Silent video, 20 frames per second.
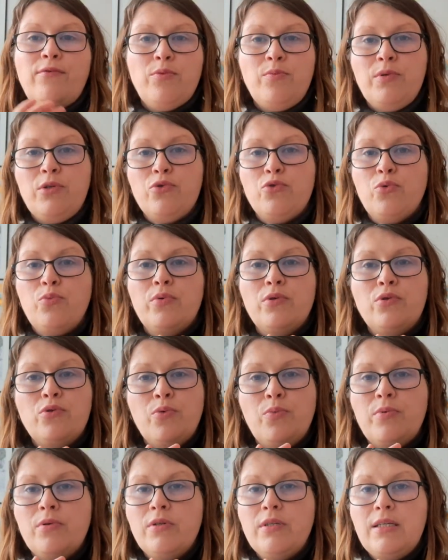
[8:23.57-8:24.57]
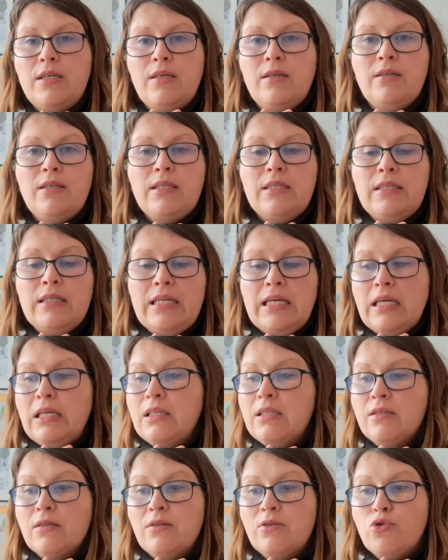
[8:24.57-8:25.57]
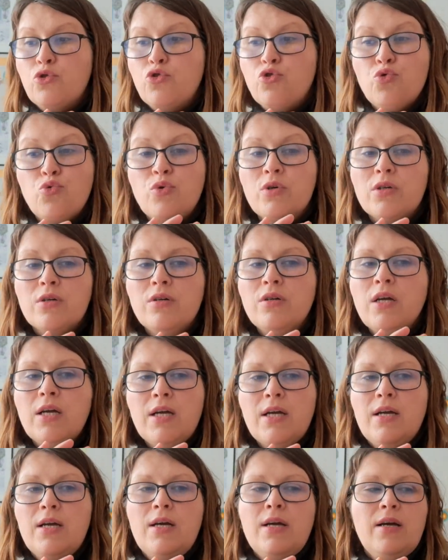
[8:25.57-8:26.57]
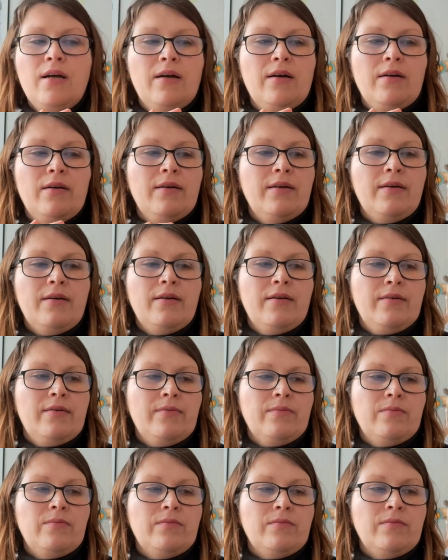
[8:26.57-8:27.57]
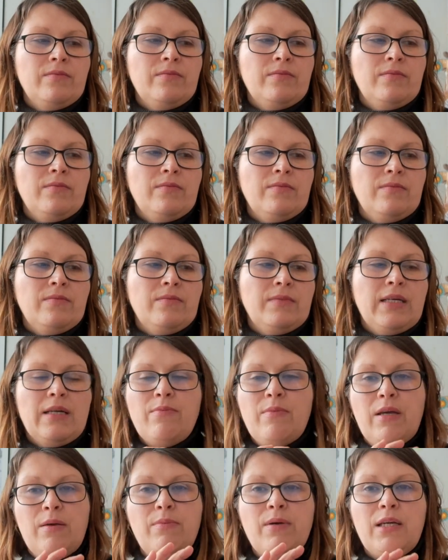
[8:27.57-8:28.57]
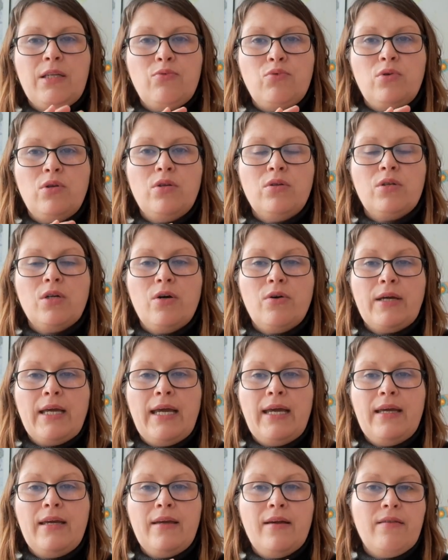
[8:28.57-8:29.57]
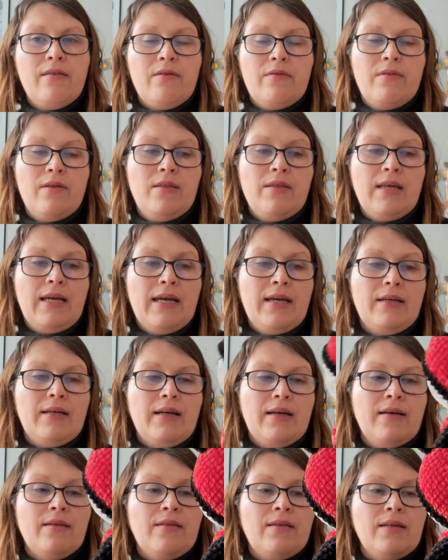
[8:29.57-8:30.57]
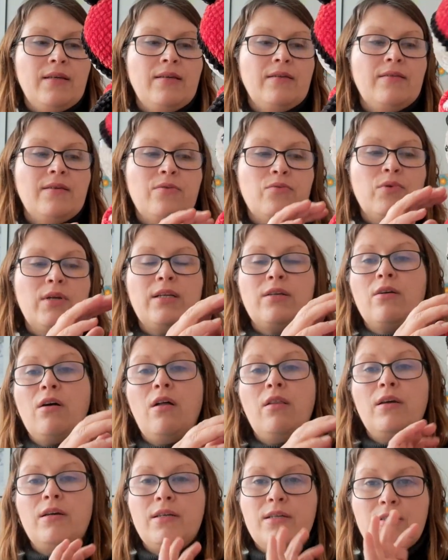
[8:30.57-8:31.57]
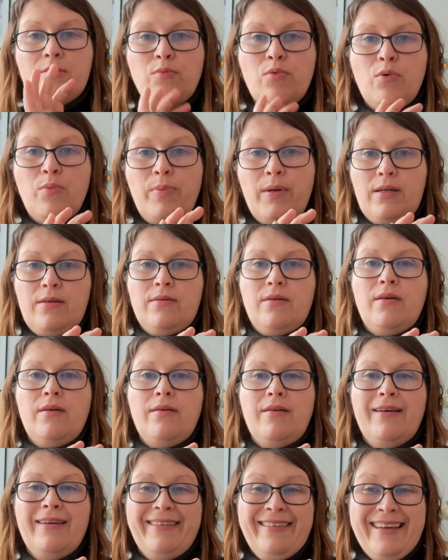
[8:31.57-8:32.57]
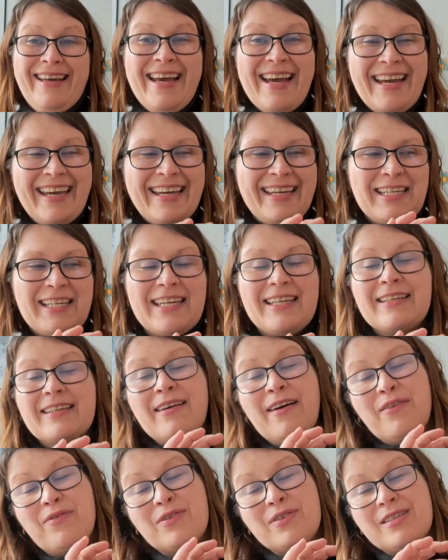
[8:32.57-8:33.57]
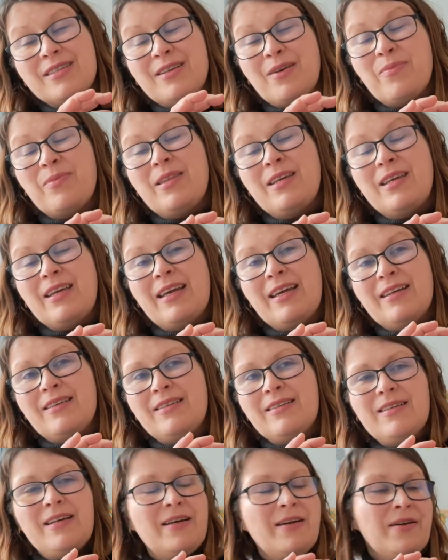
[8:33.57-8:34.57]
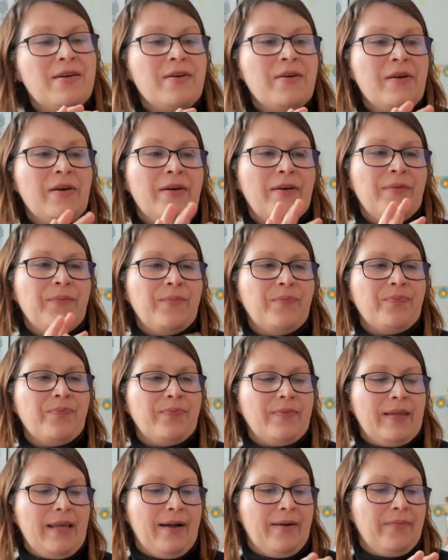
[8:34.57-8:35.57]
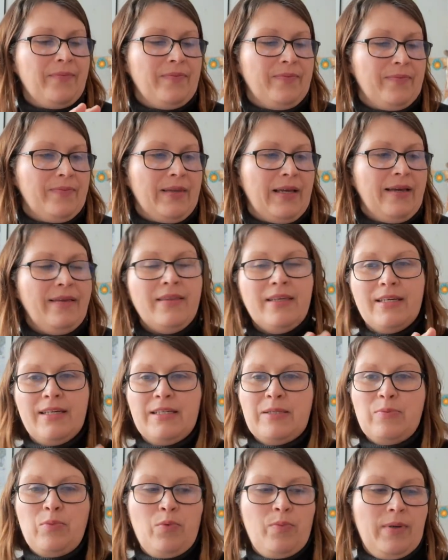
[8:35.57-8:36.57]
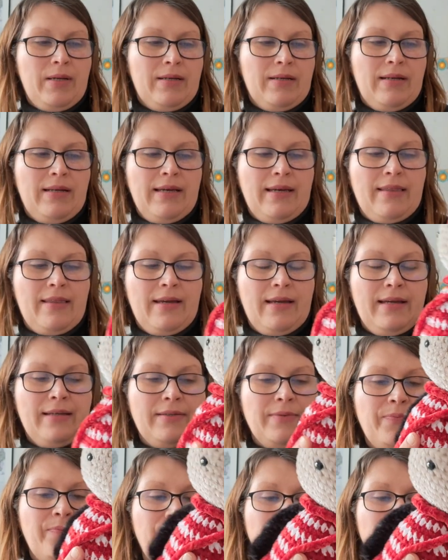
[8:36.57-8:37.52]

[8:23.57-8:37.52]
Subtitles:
to be super duper neat sure, uh, then maybe it would look okay. Other than that, I think the red color is more better. It can cover something, and yeah, I think it's more better like that.